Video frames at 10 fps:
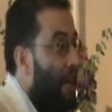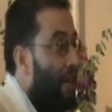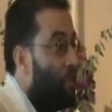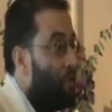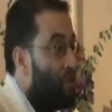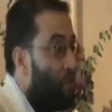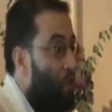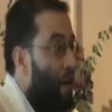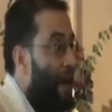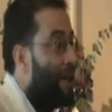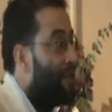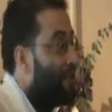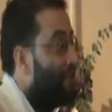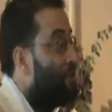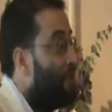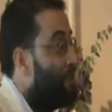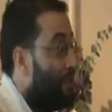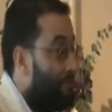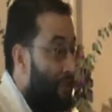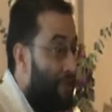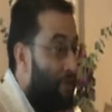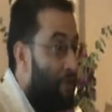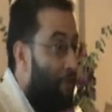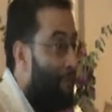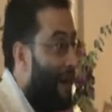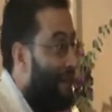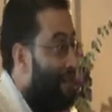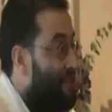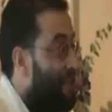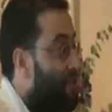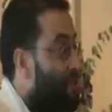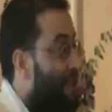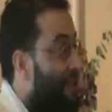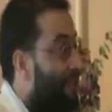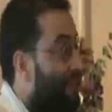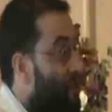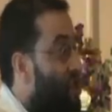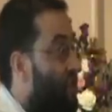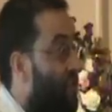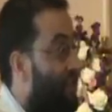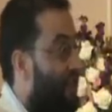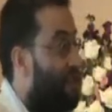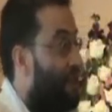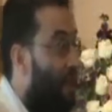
And also, I'm in favor of binating and trinating on Sunday.